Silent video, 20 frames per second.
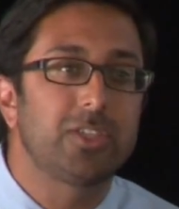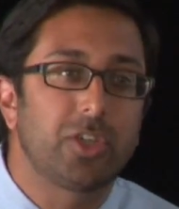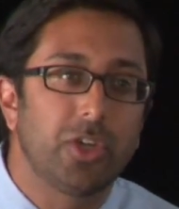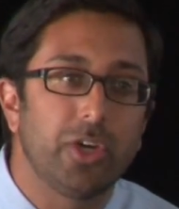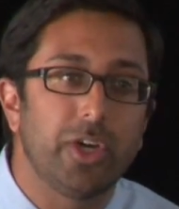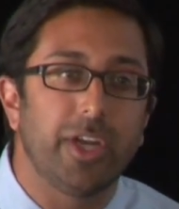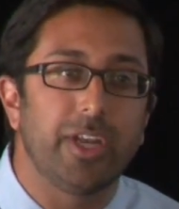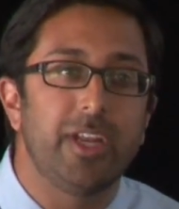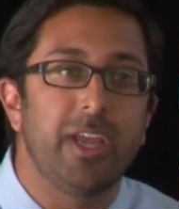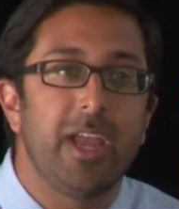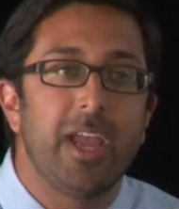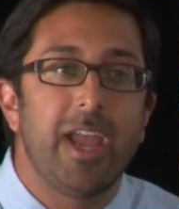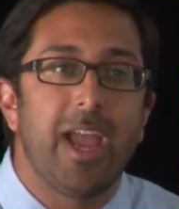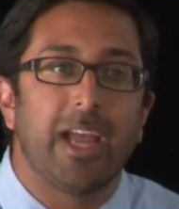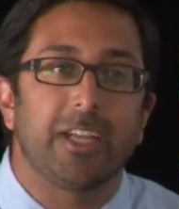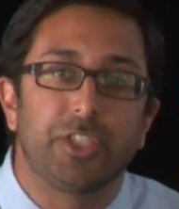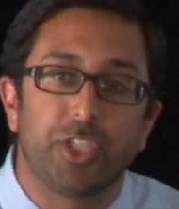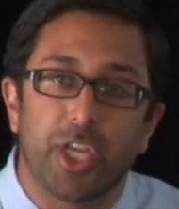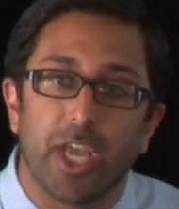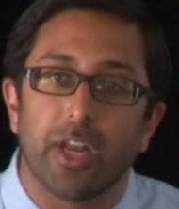as good
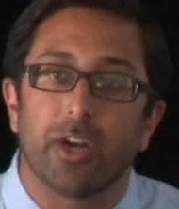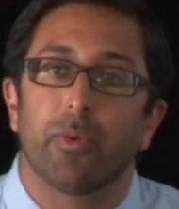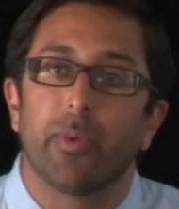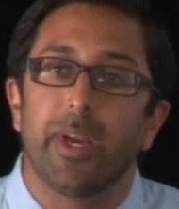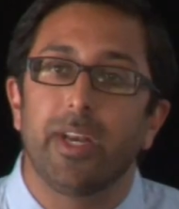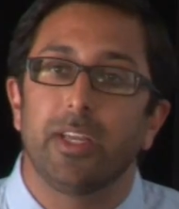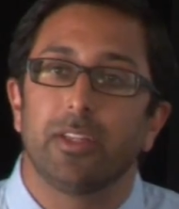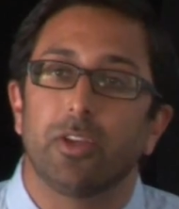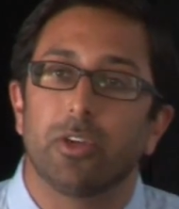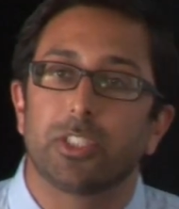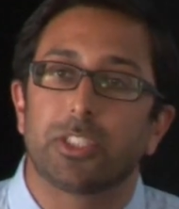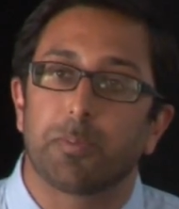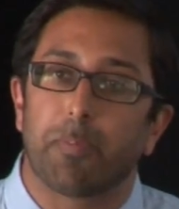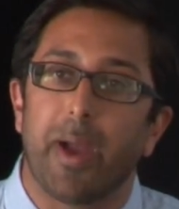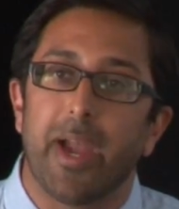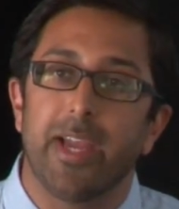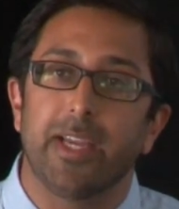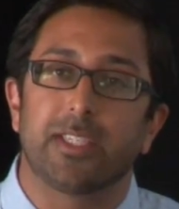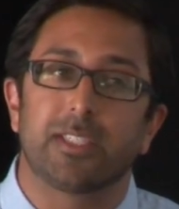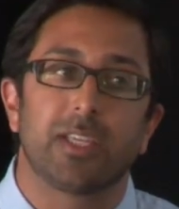at generating those
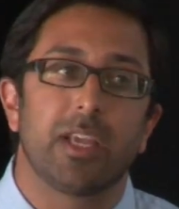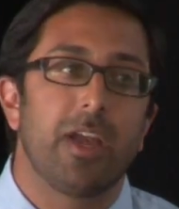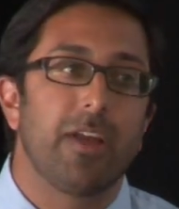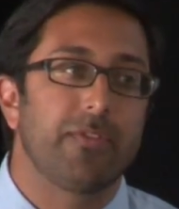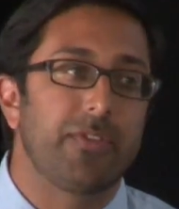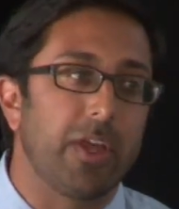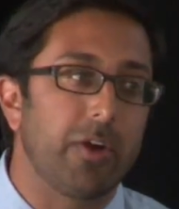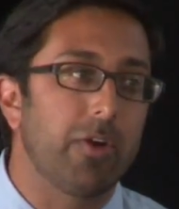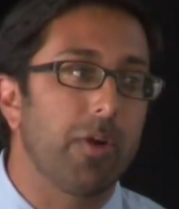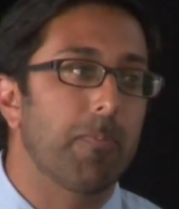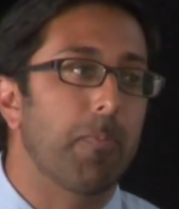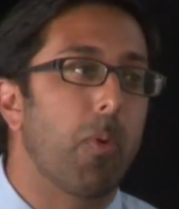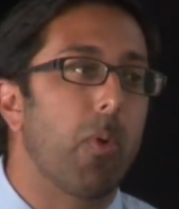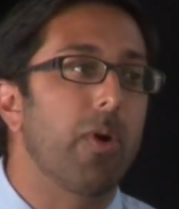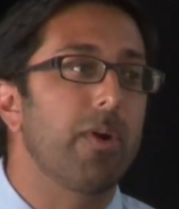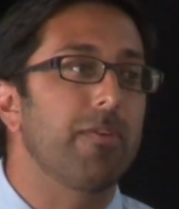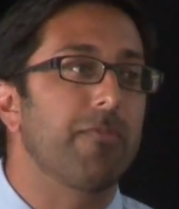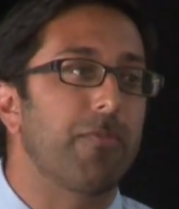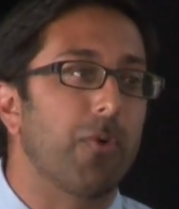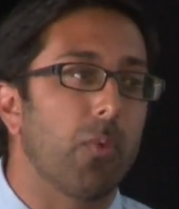spikes that are
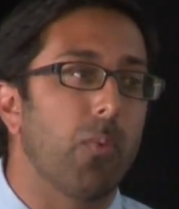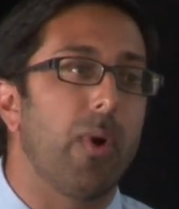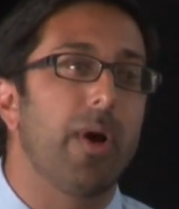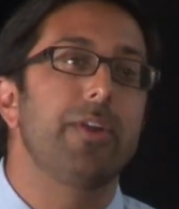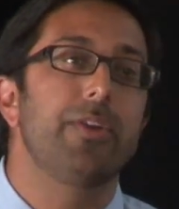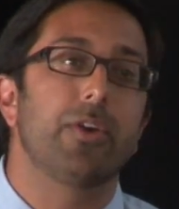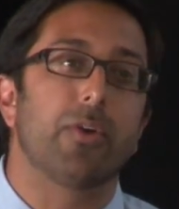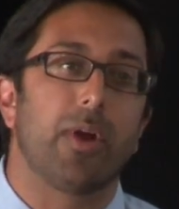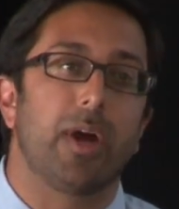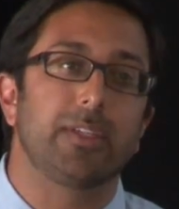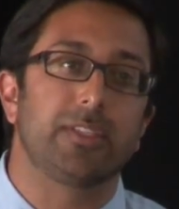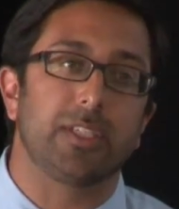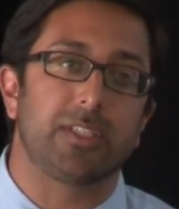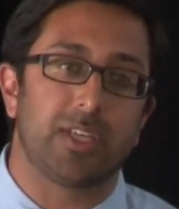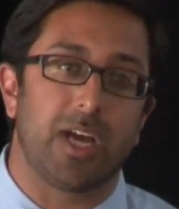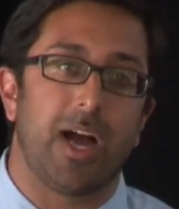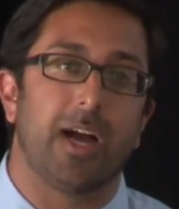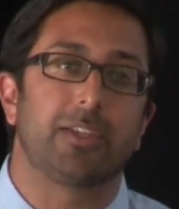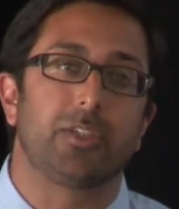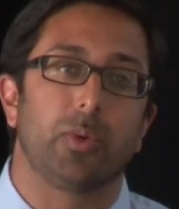important for one neuron to
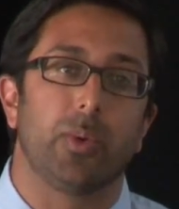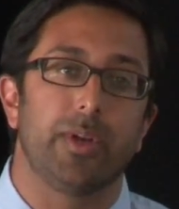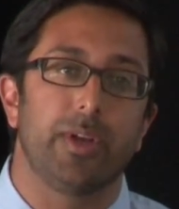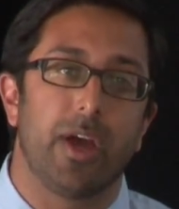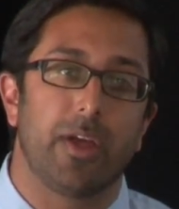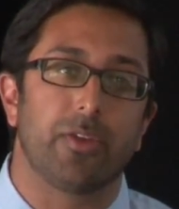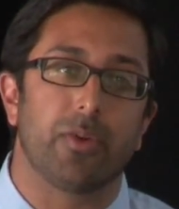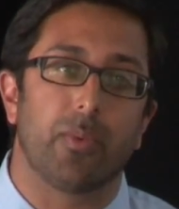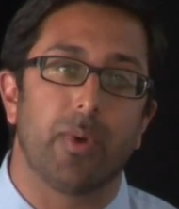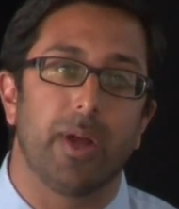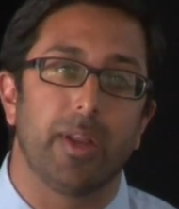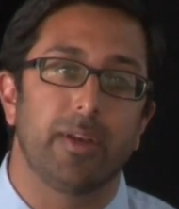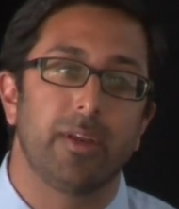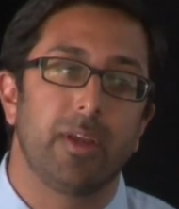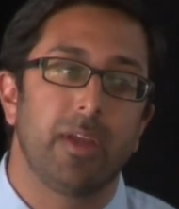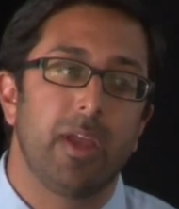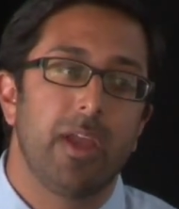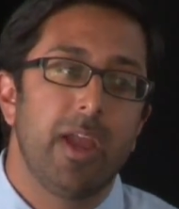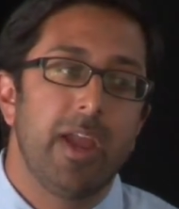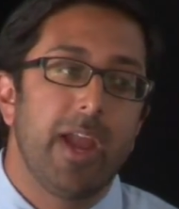talk to another one.
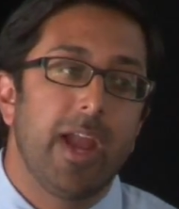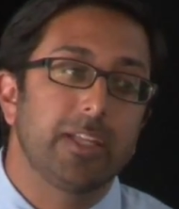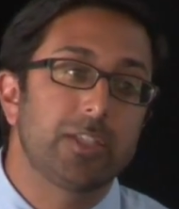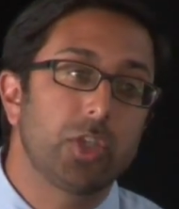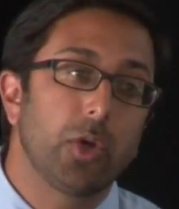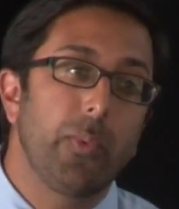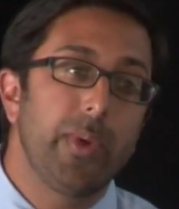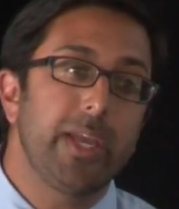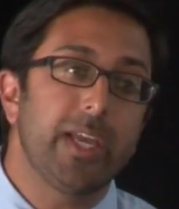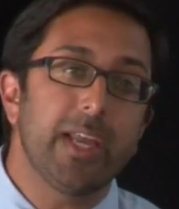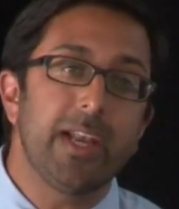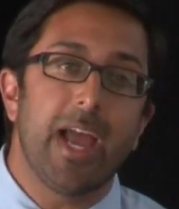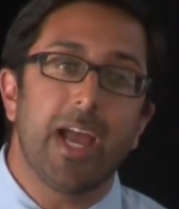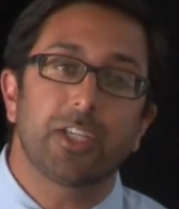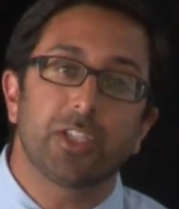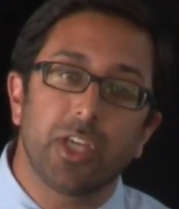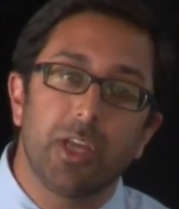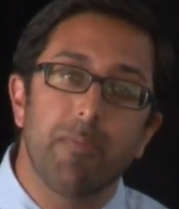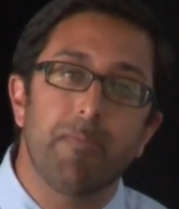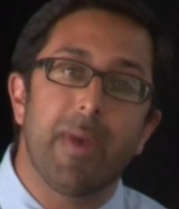And so we can
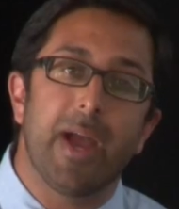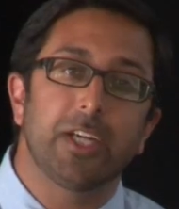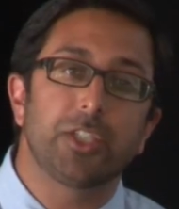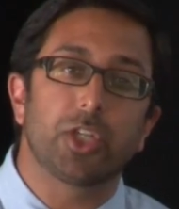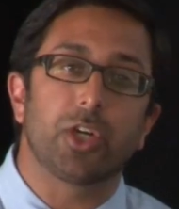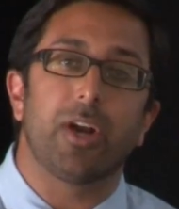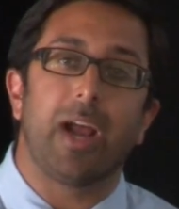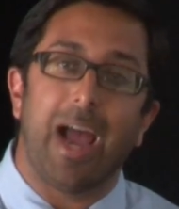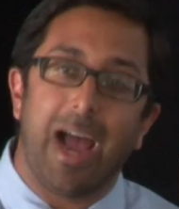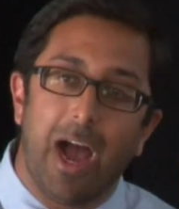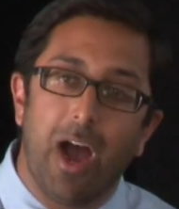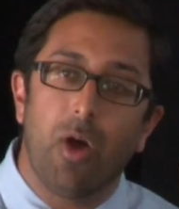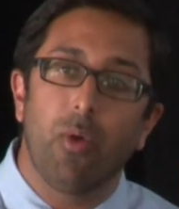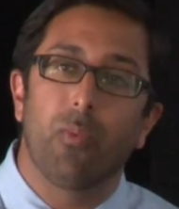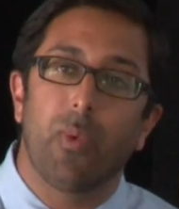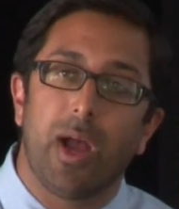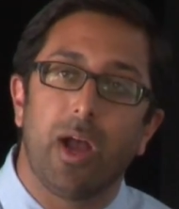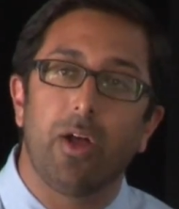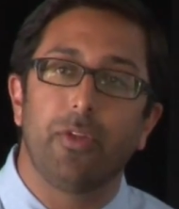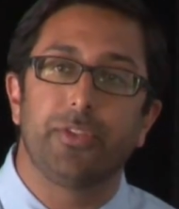actually measure
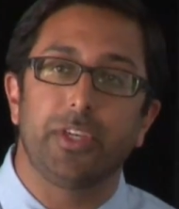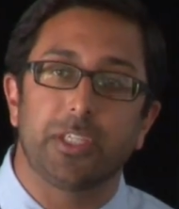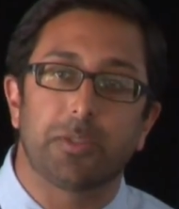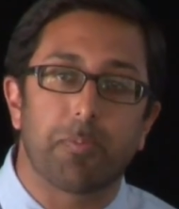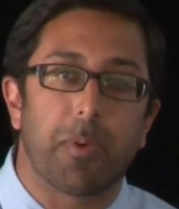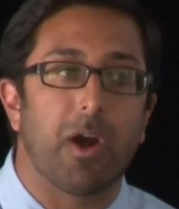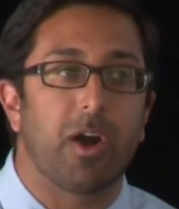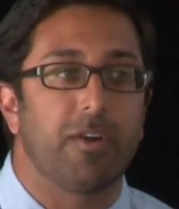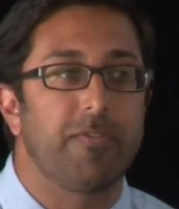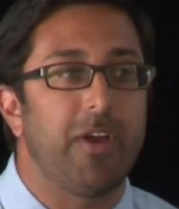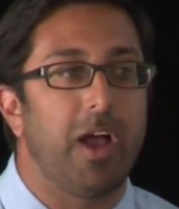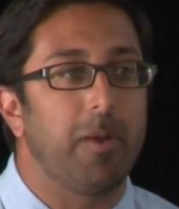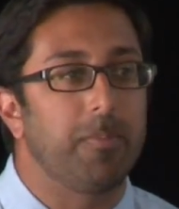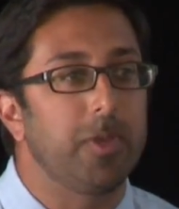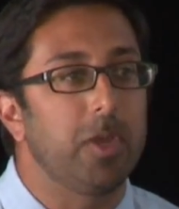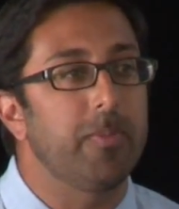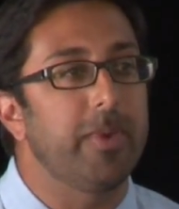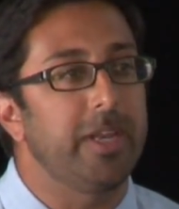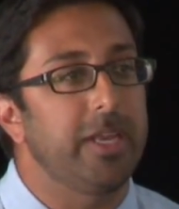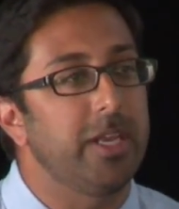how well these
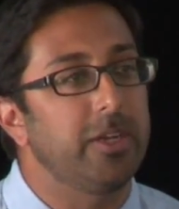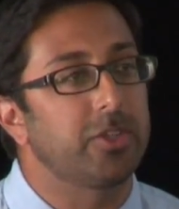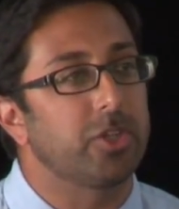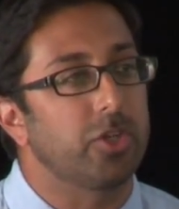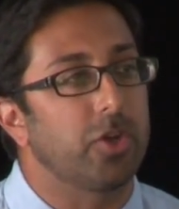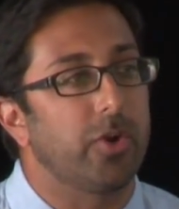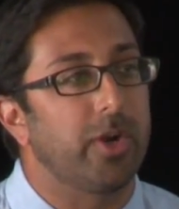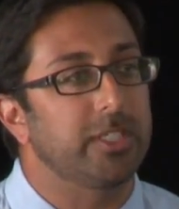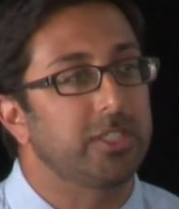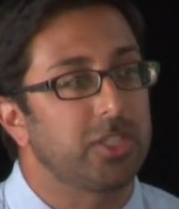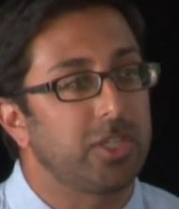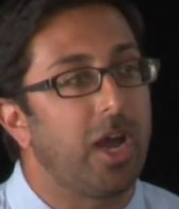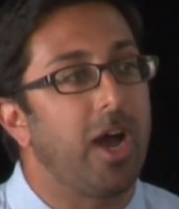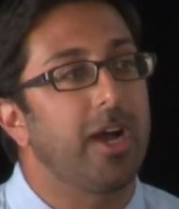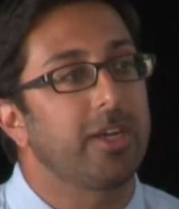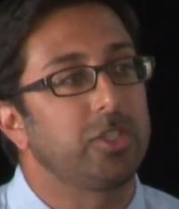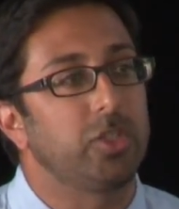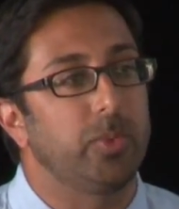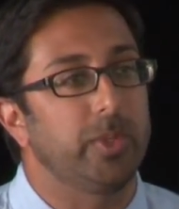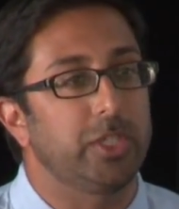parvalbumin interneurons
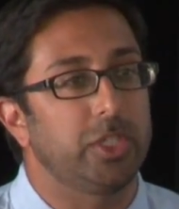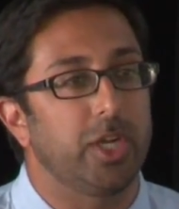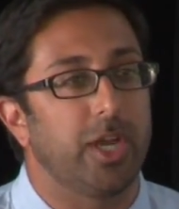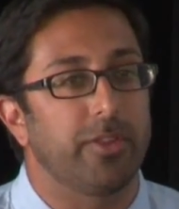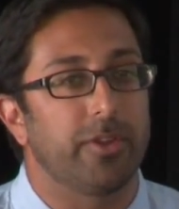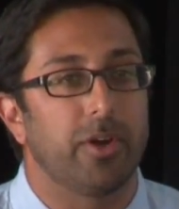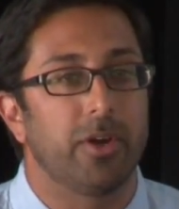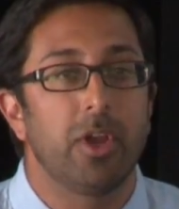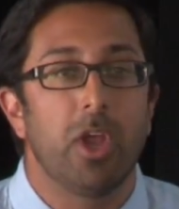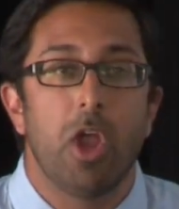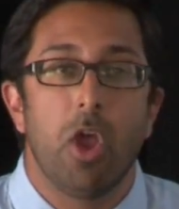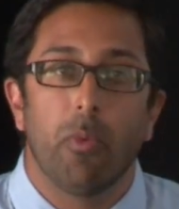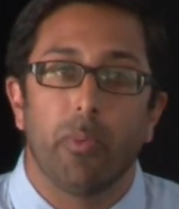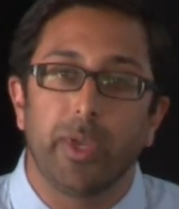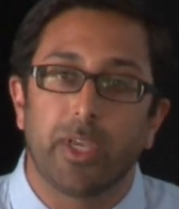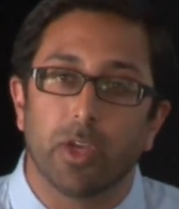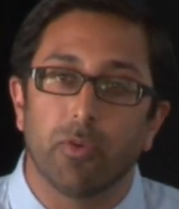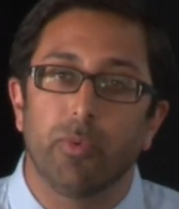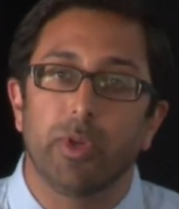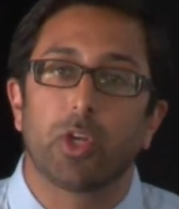talk to each other.
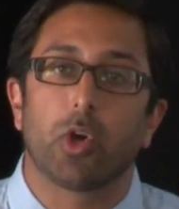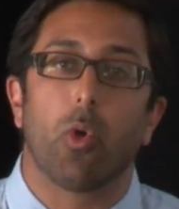We can